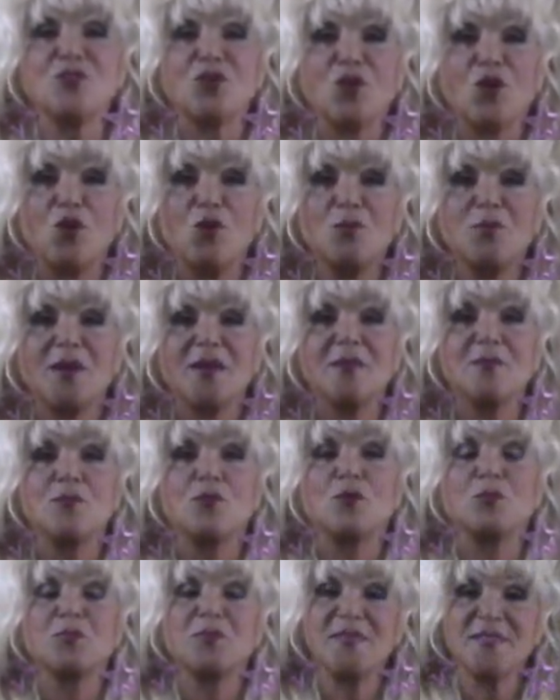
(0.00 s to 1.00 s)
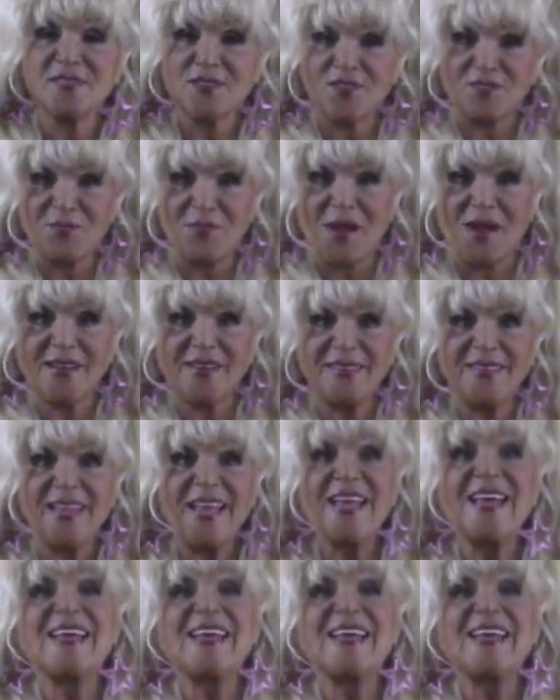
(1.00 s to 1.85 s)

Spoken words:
you hope and more peace of mind.